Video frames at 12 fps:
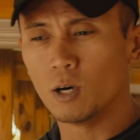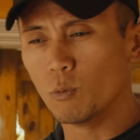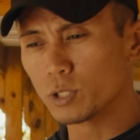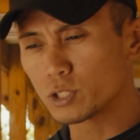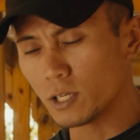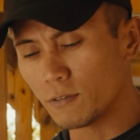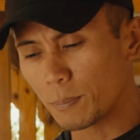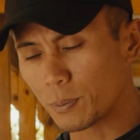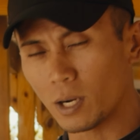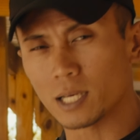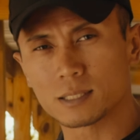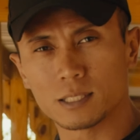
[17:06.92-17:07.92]
Once you have a
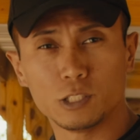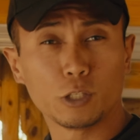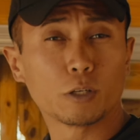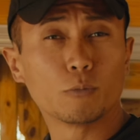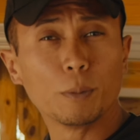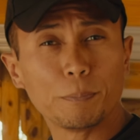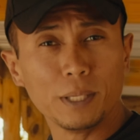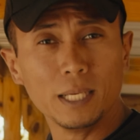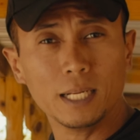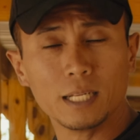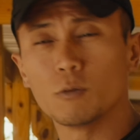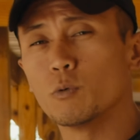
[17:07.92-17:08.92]
process, you can
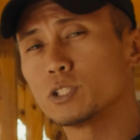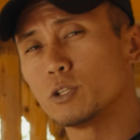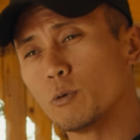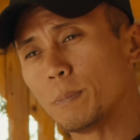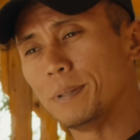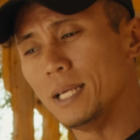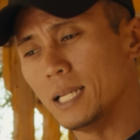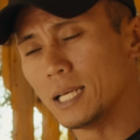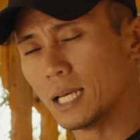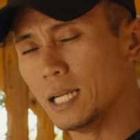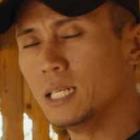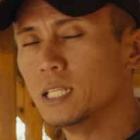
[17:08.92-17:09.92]
repeat it. Once you're
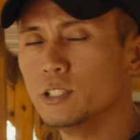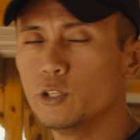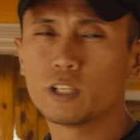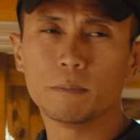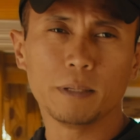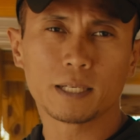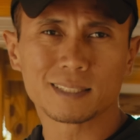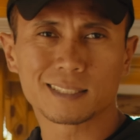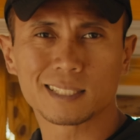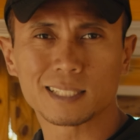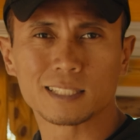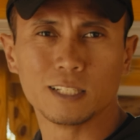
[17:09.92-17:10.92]
repeating it, you can be
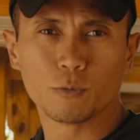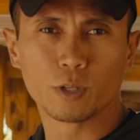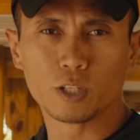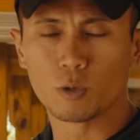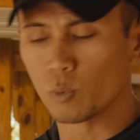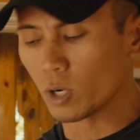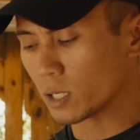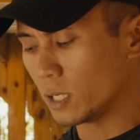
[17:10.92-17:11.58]
consistent with your work.